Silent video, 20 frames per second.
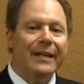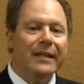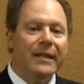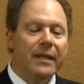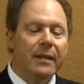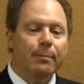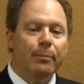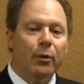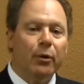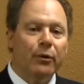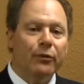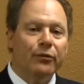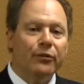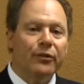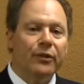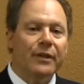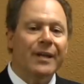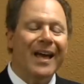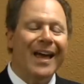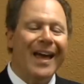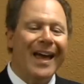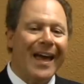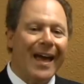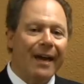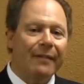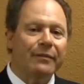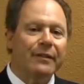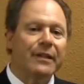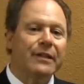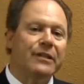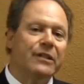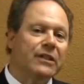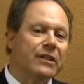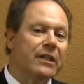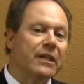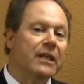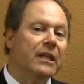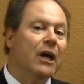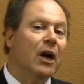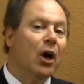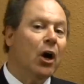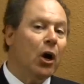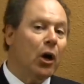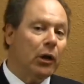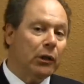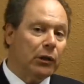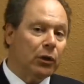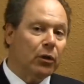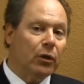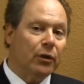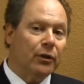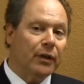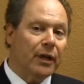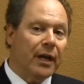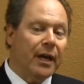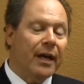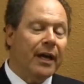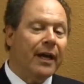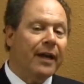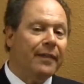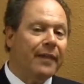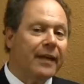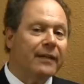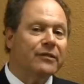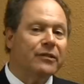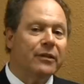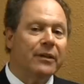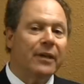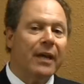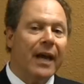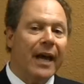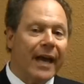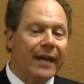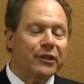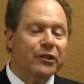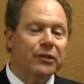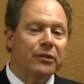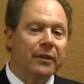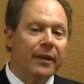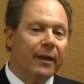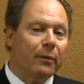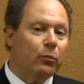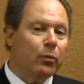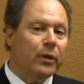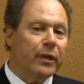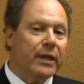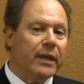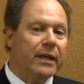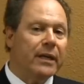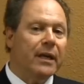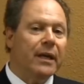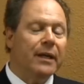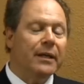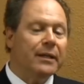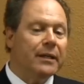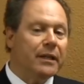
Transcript: a key person advocacy alert. And that's an action that we